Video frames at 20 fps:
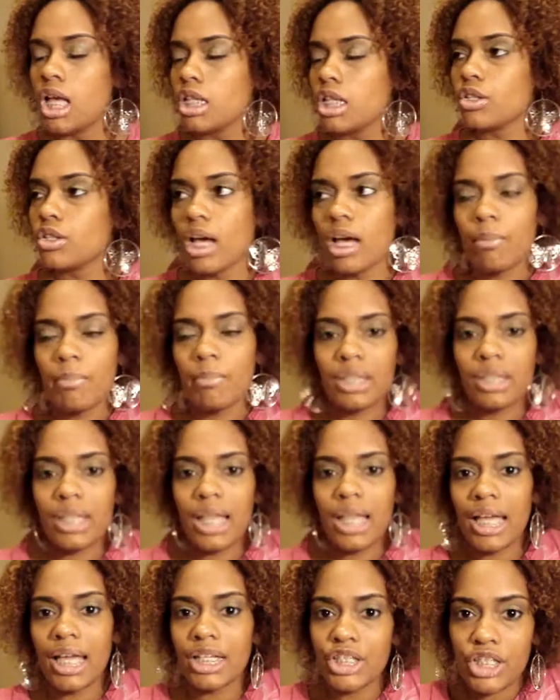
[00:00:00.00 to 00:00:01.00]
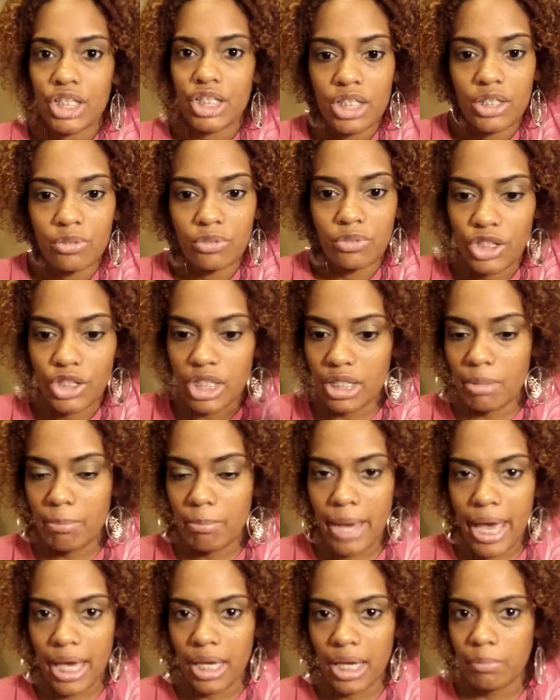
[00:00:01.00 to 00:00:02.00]
So I'm in line. She's in
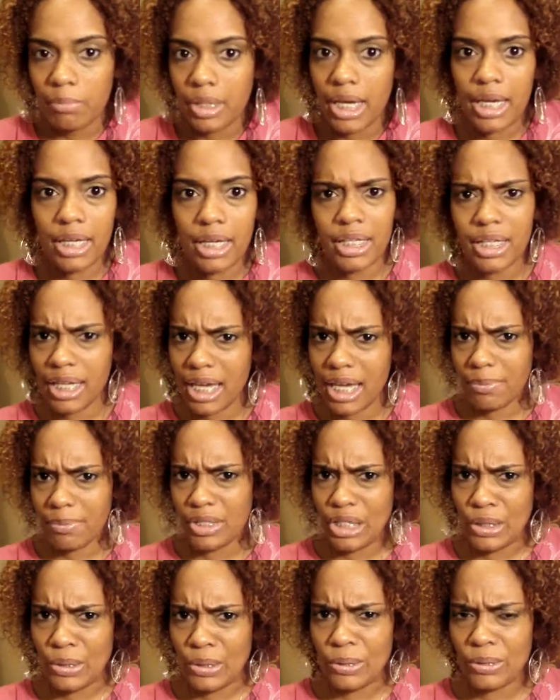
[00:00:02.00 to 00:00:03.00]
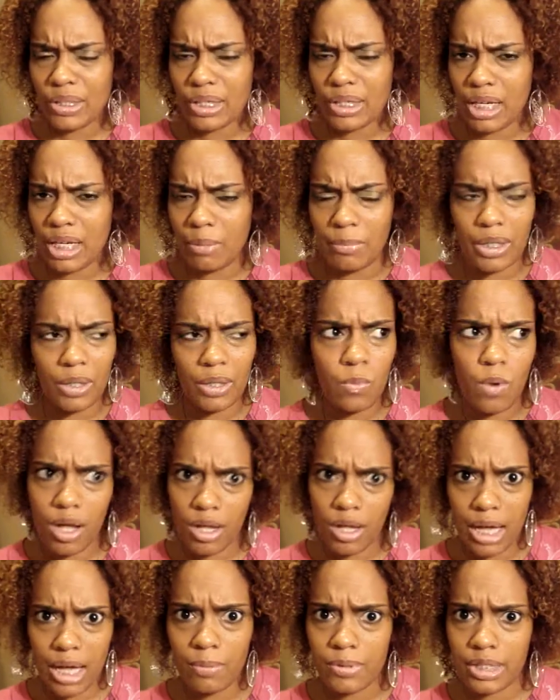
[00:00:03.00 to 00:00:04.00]
back of me. And I kept seeing her looking at me
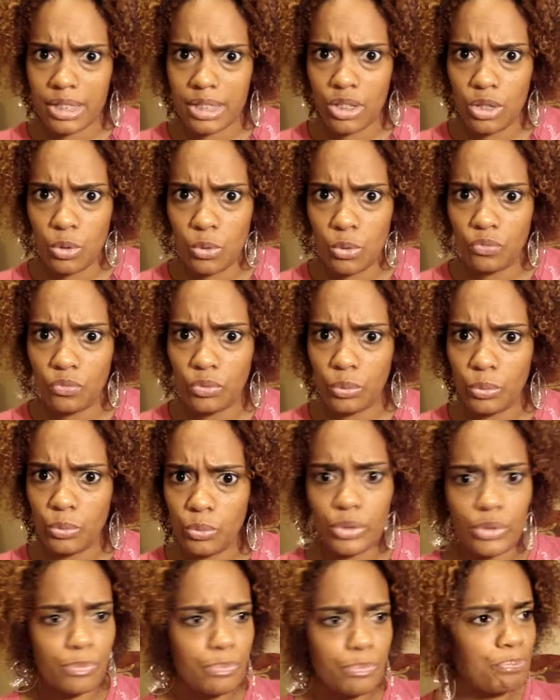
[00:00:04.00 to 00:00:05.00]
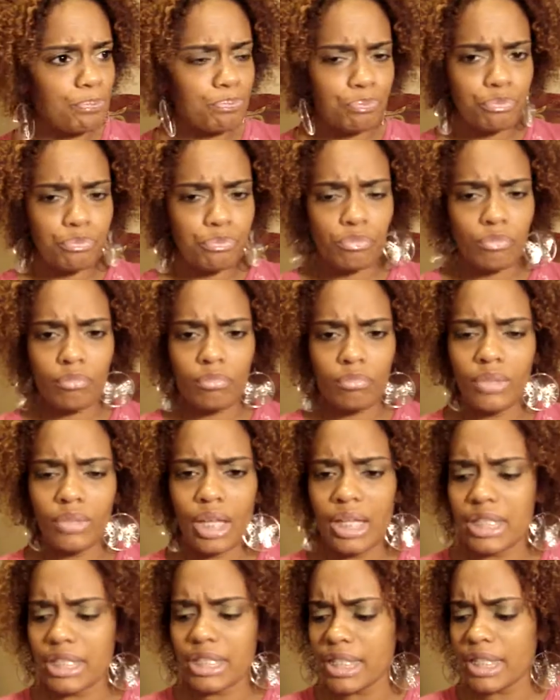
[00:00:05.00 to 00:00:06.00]
while I was in Whole Foods.
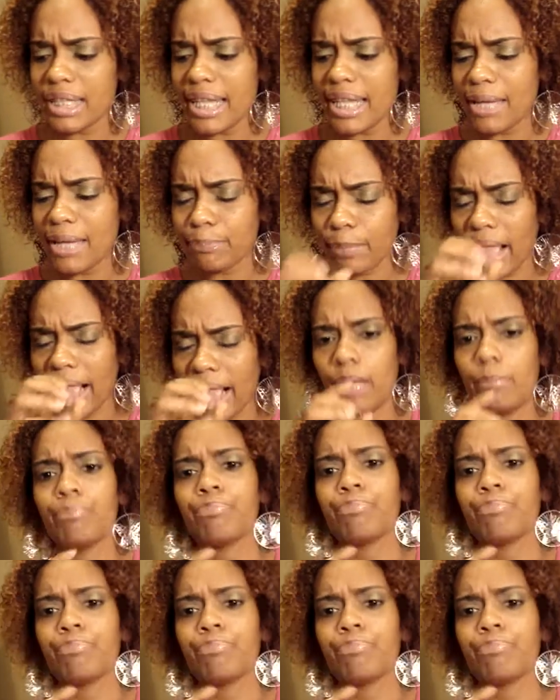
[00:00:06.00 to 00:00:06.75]
And she like,